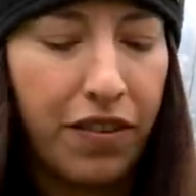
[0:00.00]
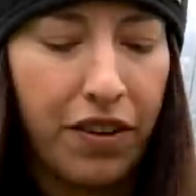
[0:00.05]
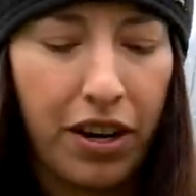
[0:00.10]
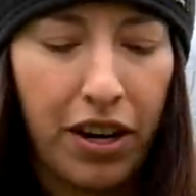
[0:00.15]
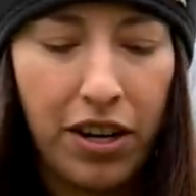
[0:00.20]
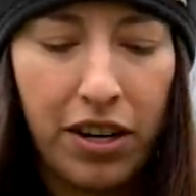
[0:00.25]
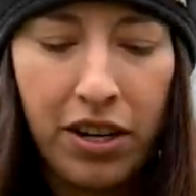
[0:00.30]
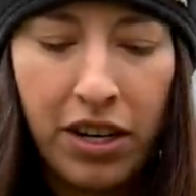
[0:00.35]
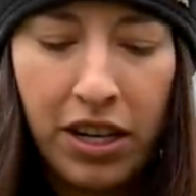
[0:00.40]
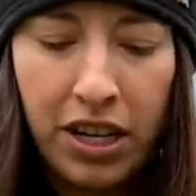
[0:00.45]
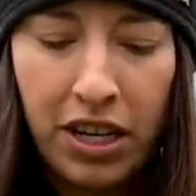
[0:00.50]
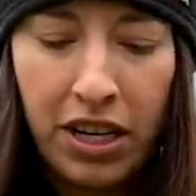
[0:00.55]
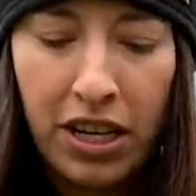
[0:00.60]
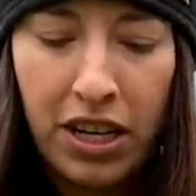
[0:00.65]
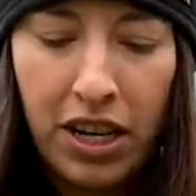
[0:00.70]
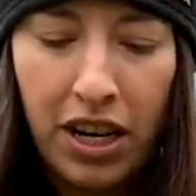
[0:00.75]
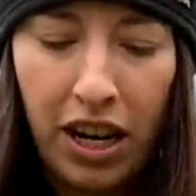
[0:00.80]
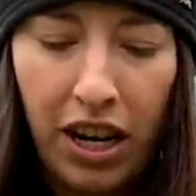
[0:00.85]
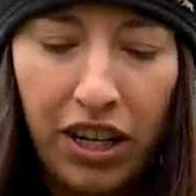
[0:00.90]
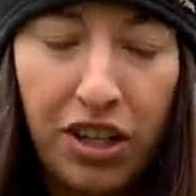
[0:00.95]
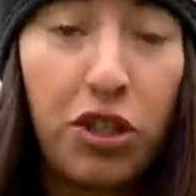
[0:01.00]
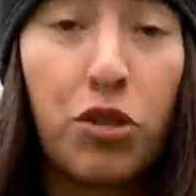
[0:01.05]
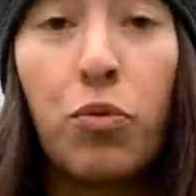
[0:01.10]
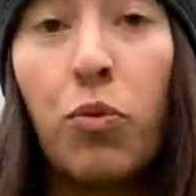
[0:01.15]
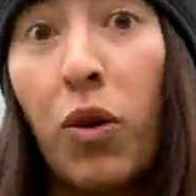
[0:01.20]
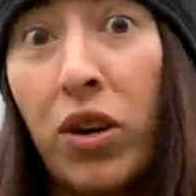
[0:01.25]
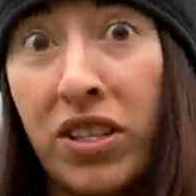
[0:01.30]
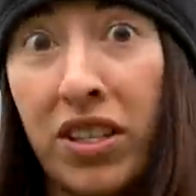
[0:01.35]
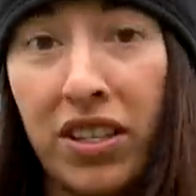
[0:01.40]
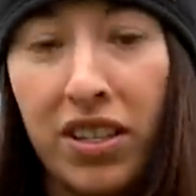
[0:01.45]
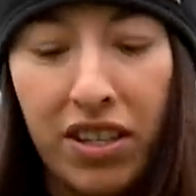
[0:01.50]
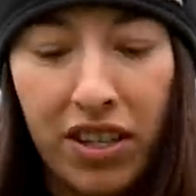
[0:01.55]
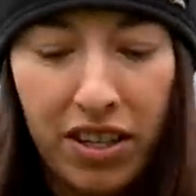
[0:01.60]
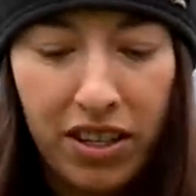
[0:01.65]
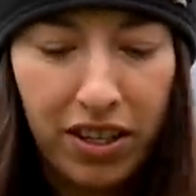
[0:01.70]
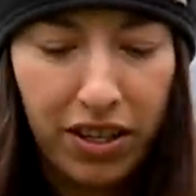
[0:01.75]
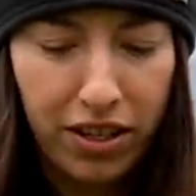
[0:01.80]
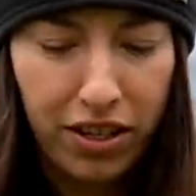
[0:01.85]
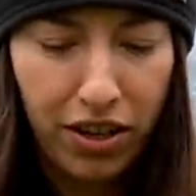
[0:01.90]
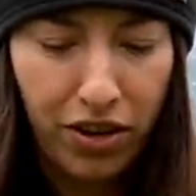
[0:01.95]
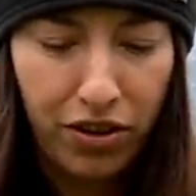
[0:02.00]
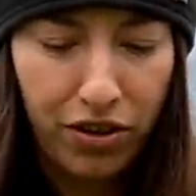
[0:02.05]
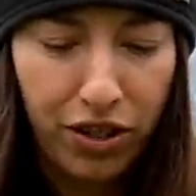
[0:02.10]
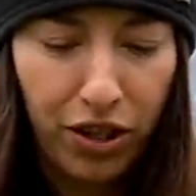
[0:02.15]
And I I just wasn't this year,